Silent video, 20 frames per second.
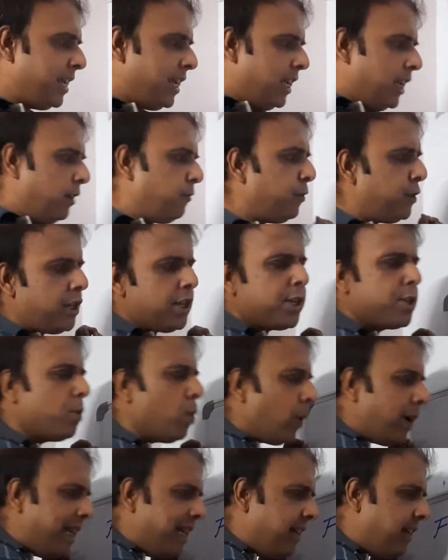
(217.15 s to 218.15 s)
If we just go
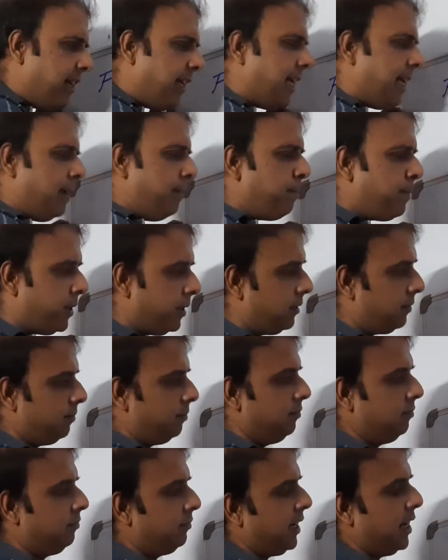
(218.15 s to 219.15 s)
in deep,
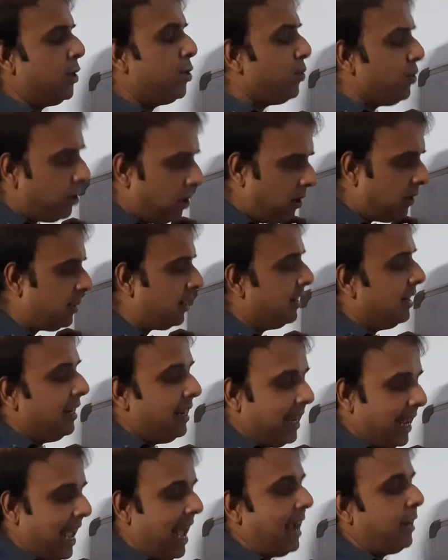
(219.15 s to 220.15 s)
I should not
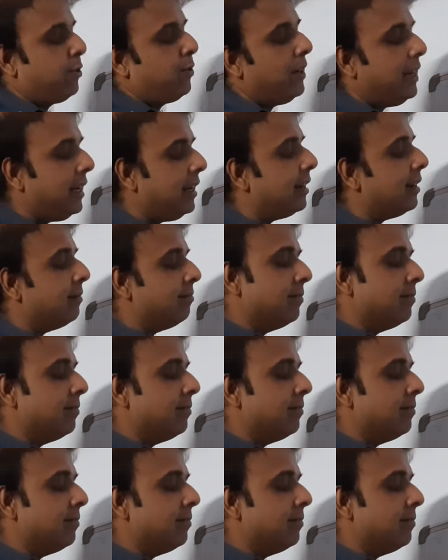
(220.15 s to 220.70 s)
actually